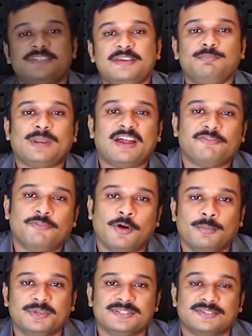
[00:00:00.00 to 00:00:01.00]
VisAI
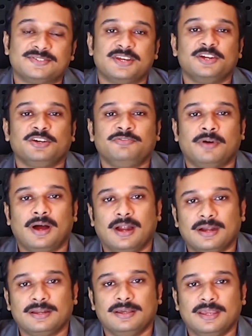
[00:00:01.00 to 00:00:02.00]
platform is a
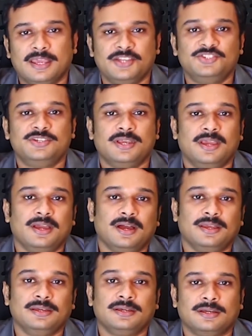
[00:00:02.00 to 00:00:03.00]
state-of-art edge
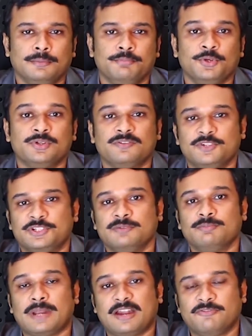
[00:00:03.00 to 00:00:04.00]
AI computer
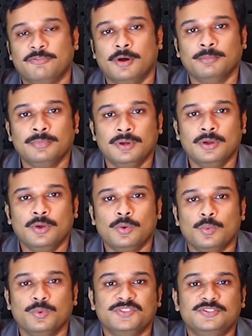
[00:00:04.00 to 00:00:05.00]
vision platform
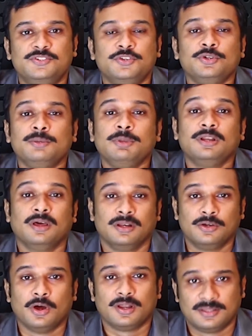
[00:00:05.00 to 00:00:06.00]
with tunable
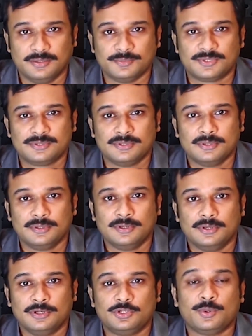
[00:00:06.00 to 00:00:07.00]
algorithms
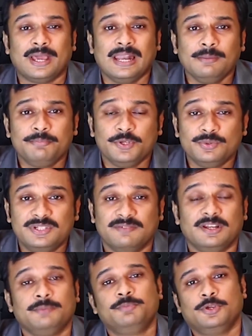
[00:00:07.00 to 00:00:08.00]
to help you
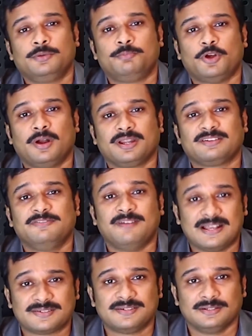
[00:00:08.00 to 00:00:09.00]
develop your product
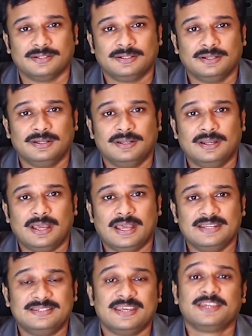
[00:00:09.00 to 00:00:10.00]
faster
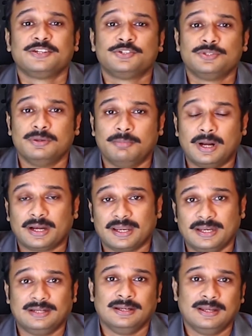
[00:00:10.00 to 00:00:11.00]
and take it to the
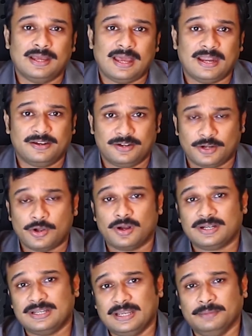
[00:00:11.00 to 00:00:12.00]
market at a
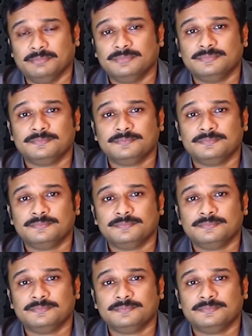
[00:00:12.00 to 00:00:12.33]
record time.